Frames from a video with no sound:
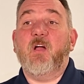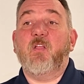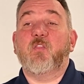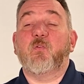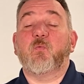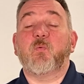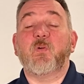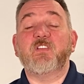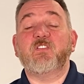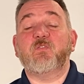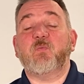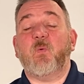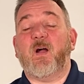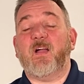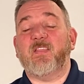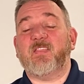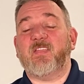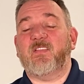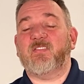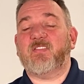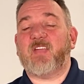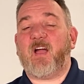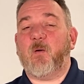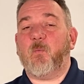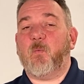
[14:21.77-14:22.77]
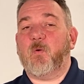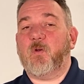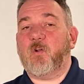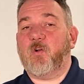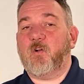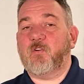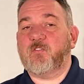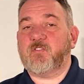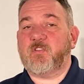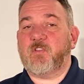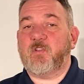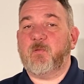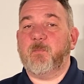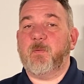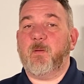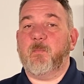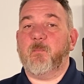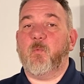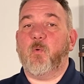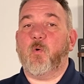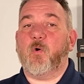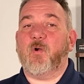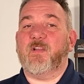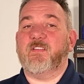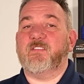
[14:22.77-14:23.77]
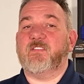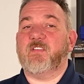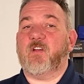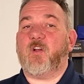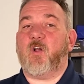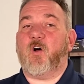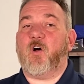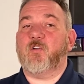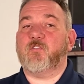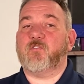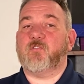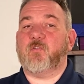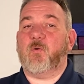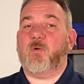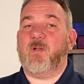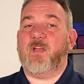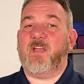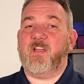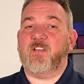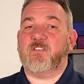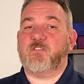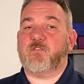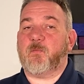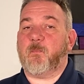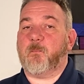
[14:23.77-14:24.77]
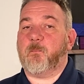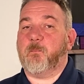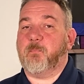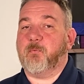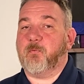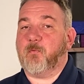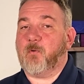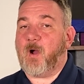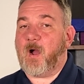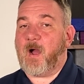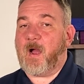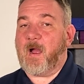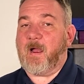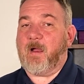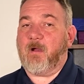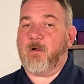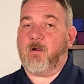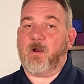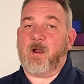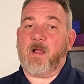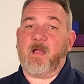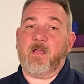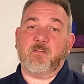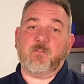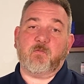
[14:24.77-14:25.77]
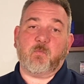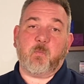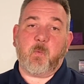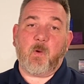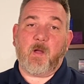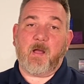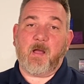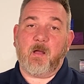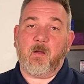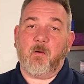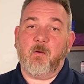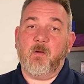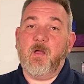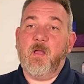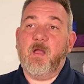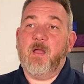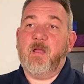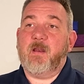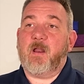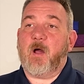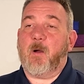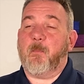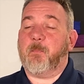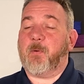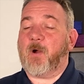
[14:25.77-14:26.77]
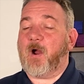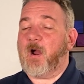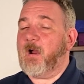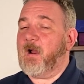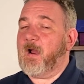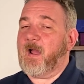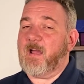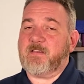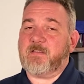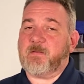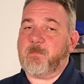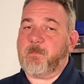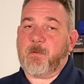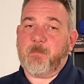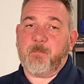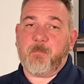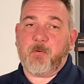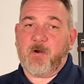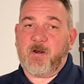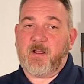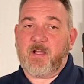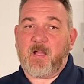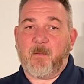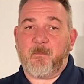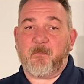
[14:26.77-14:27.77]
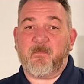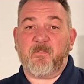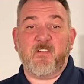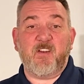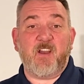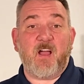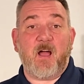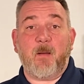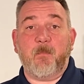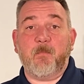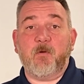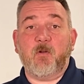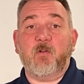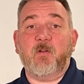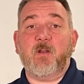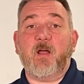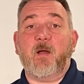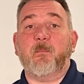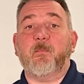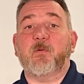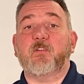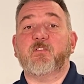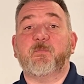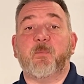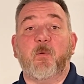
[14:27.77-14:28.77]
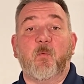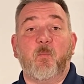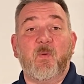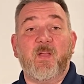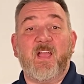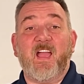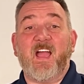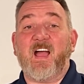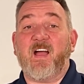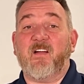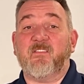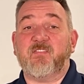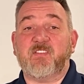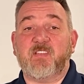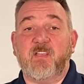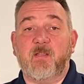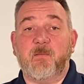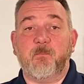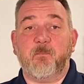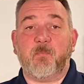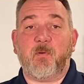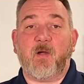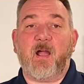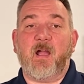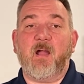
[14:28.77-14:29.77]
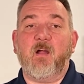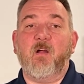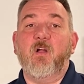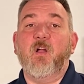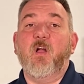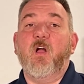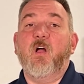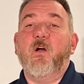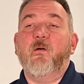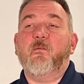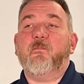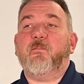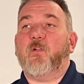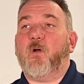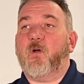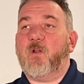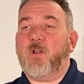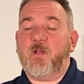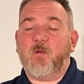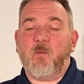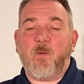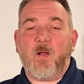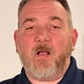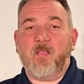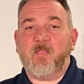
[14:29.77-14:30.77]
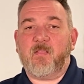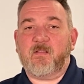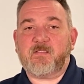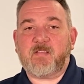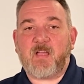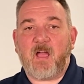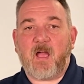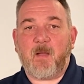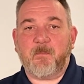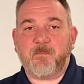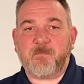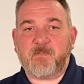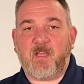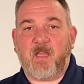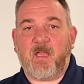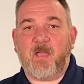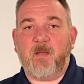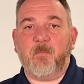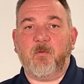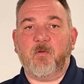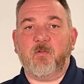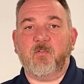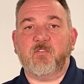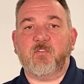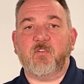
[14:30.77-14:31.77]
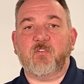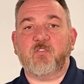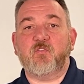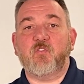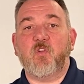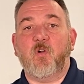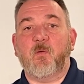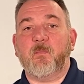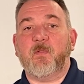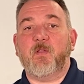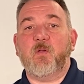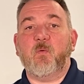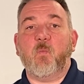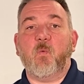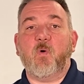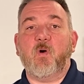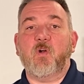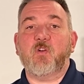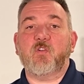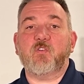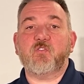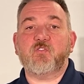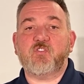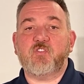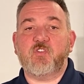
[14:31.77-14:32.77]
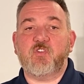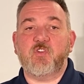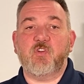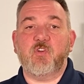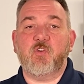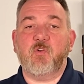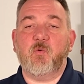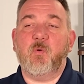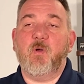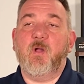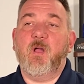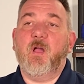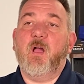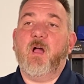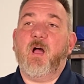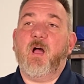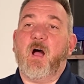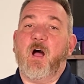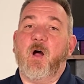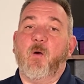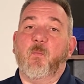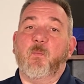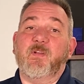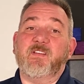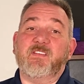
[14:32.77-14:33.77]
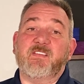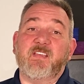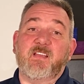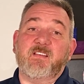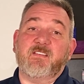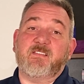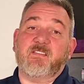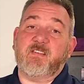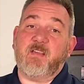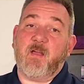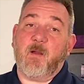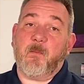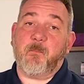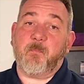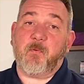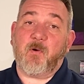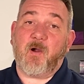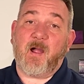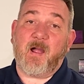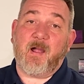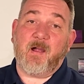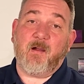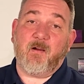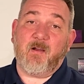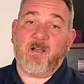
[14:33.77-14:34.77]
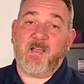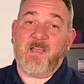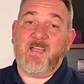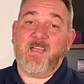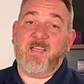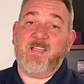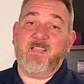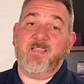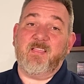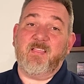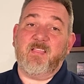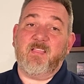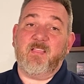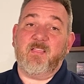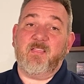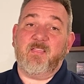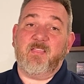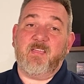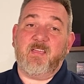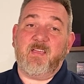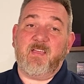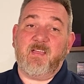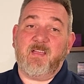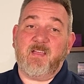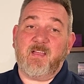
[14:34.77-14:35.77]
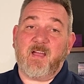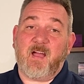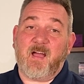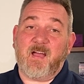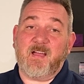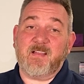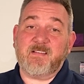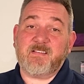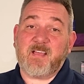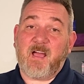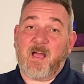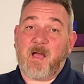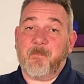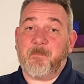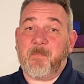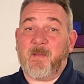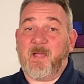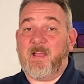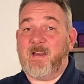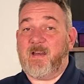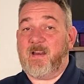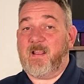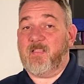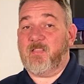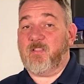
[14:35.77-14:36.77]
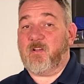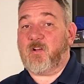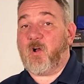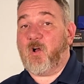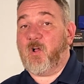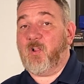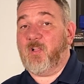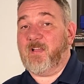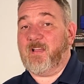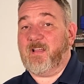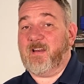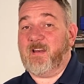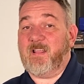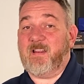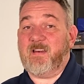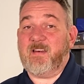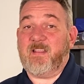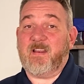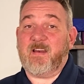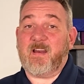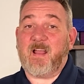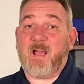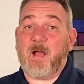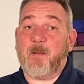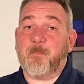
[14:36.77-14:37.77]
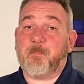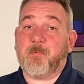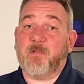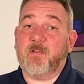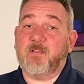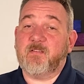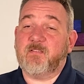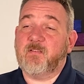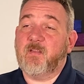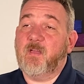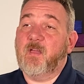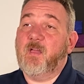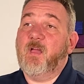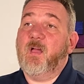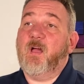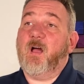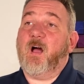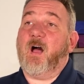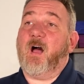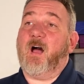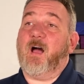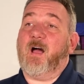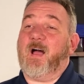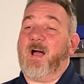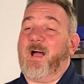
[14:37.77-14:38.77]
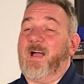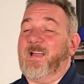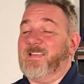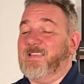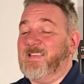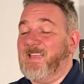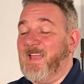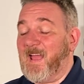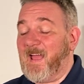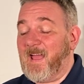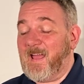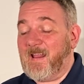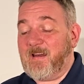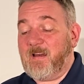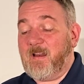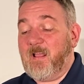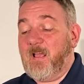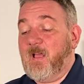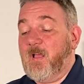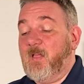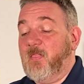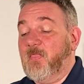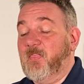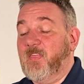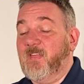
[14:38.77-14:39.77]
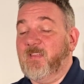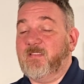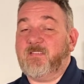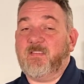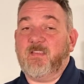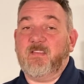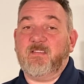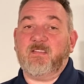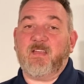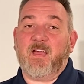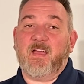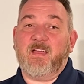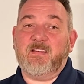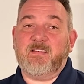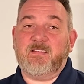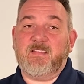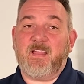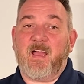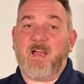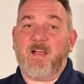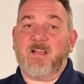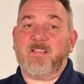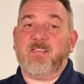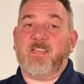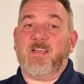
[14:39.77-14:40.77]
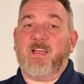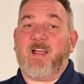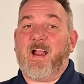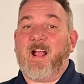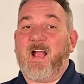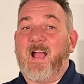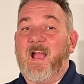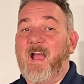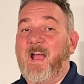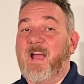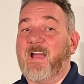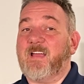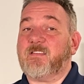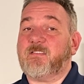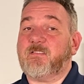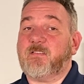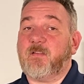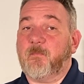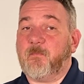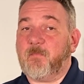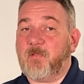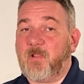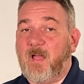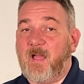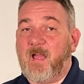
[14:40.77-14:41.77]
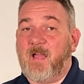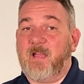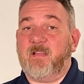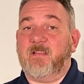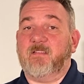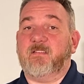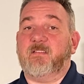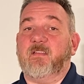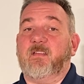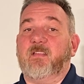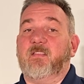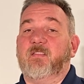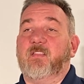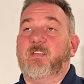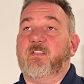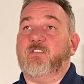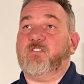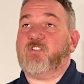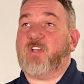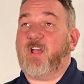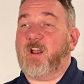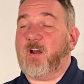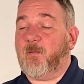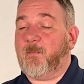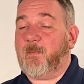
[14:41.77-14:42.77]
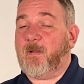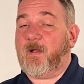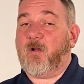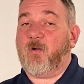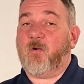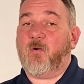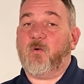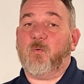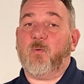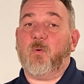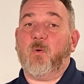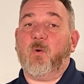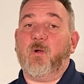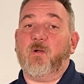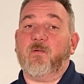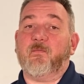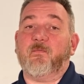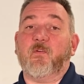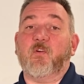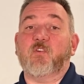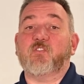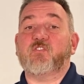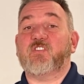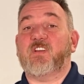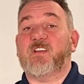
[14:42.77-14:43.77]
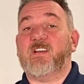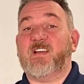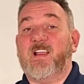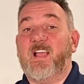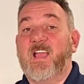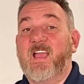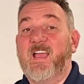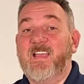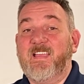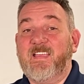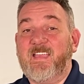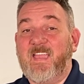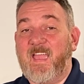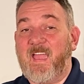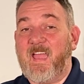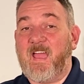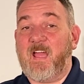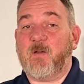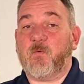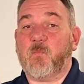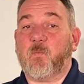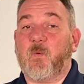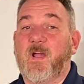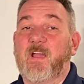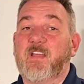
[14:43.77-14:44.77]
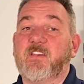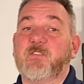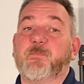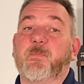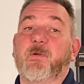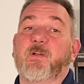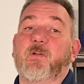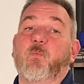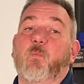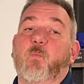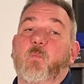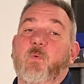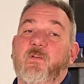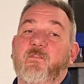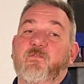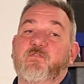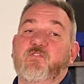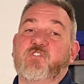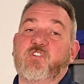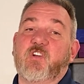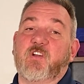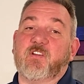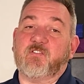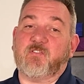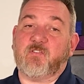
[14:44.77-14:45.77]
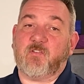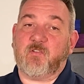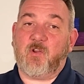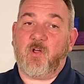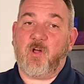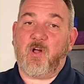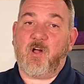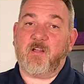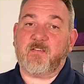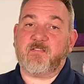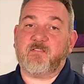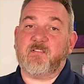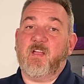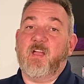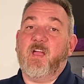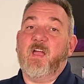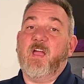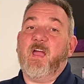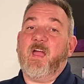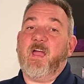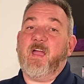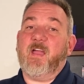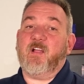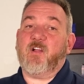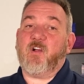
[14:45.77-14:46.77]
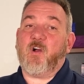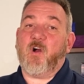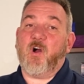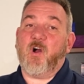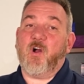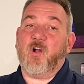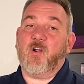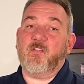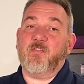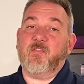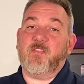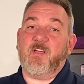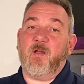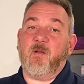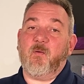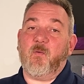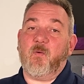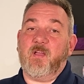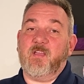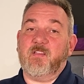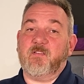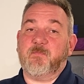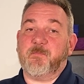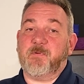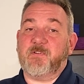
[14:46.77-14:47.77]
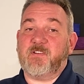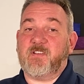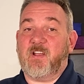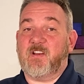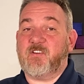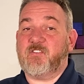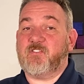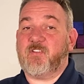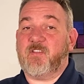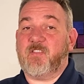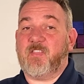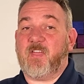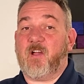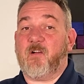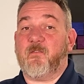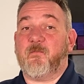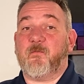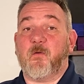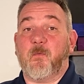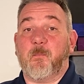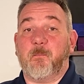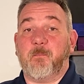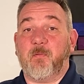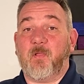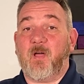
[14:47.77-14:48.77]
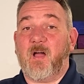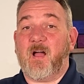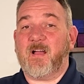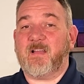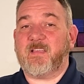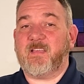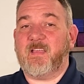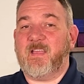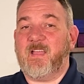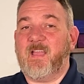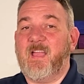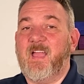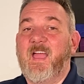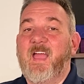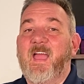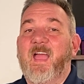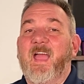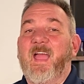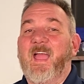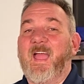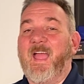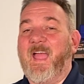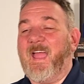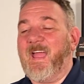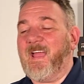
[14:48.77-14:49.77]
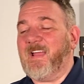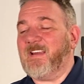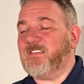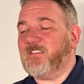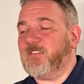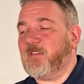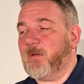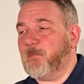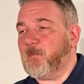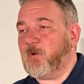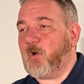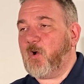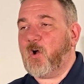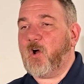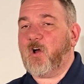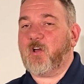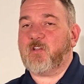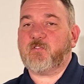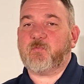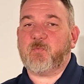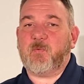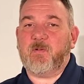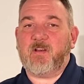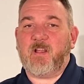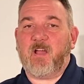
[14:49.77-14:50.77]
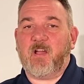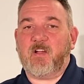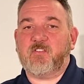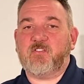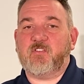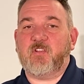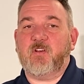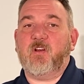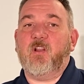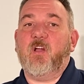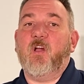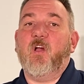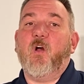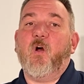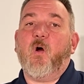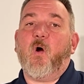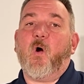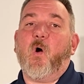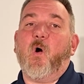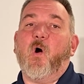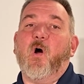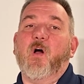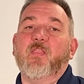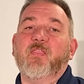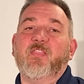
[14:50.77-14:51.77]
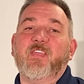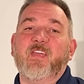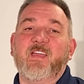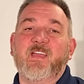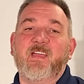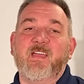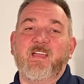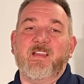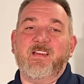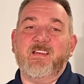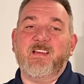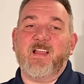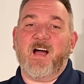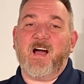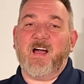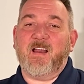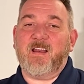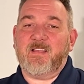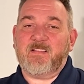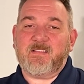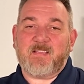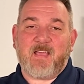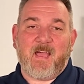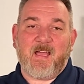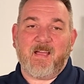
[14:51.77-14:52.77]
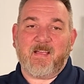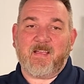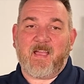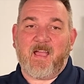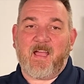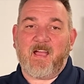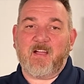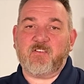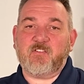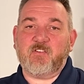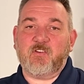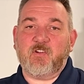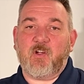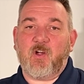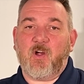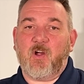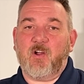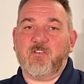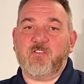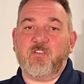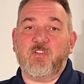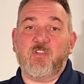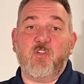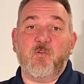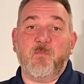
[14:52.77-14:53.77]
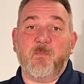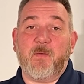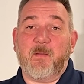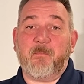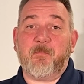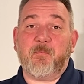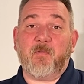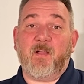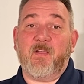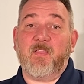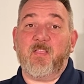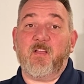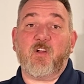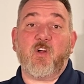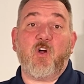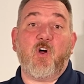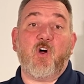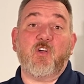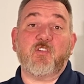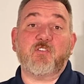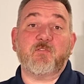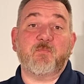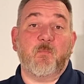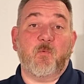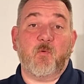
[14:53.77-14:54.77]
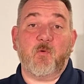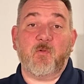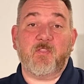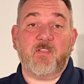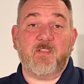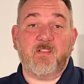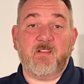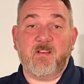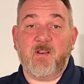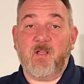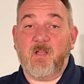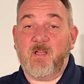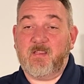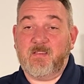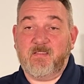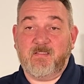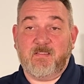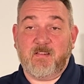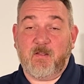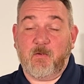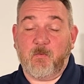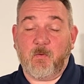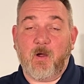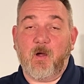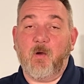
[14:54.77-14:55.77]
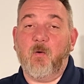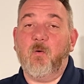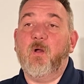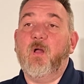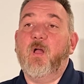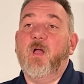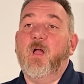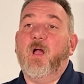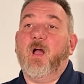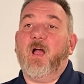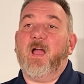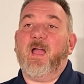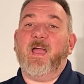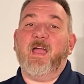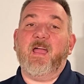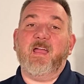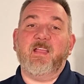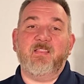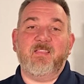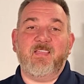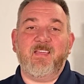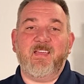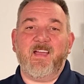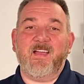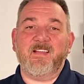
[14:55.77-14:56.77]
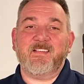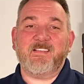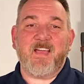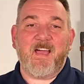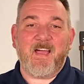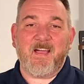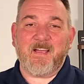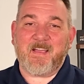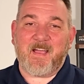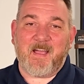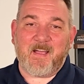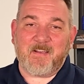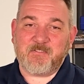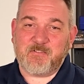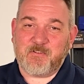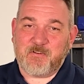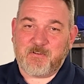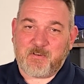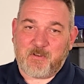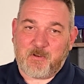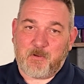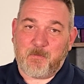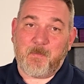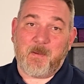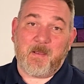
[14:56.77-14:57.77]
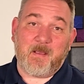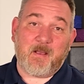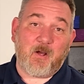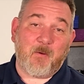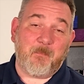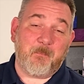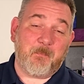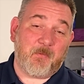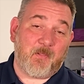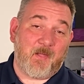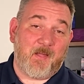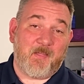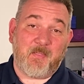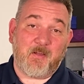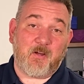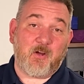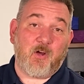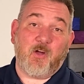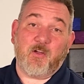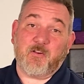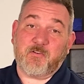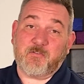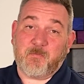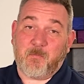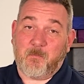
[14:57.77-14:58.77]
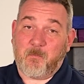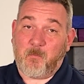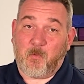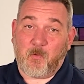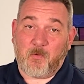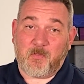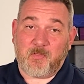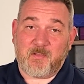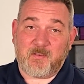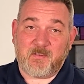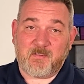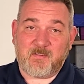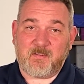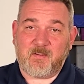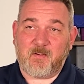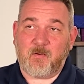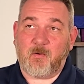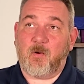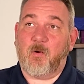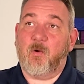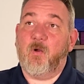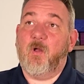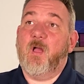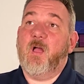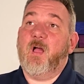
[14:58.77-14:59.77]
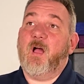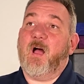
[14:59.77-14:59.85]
The reason why I think that one hurts a little bit more is it also hits Briar as well. Now, Briar hasn't been putting up phenomenal numbers, but we have seen Briar floating around the top tables. There's normally 1 or 2. We did see a Briar in the top 8 in the calling in Indianapolis. Status. Again, this is a deck that has some legs. The Channel Mount Heroic version can race, but we've just lost a card that is potentially there for blocking and some cost reduction on the non-attack action cards that you may play that cost more than 0, and the attack actions that you may play that cost more than 0.